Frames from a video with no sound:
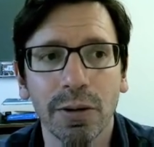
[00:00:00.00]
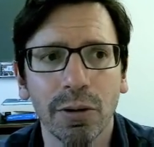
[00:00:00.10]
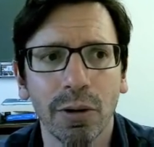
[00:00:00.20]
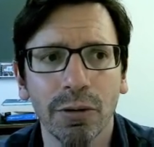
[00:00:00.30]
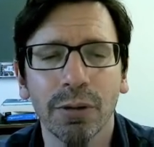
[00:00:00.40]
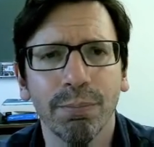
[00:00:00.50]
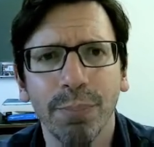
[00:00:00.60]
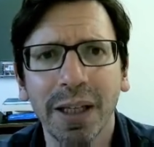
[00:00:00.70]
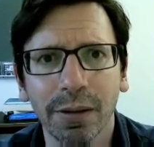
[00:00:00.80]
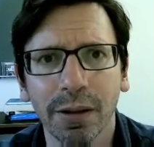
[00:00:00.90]
so you
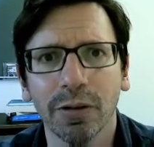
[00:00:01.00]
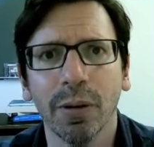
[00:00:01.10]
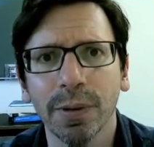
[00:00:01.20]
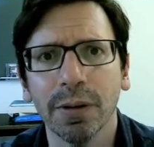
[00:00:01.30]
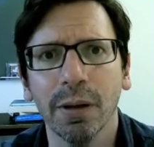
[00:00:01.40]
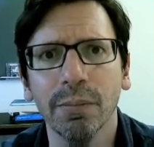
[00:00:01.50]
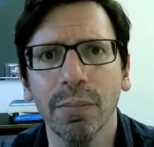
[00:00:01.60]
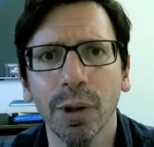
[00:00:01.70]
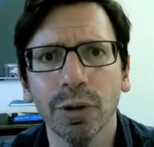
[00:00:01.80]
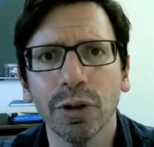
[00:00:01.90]
pick the topic that
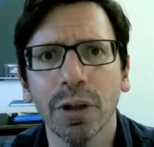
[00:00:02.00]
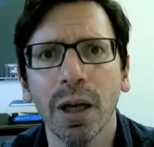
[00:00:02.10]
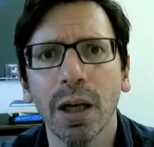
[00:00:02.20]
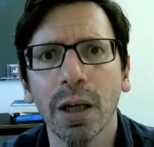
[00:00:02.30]
most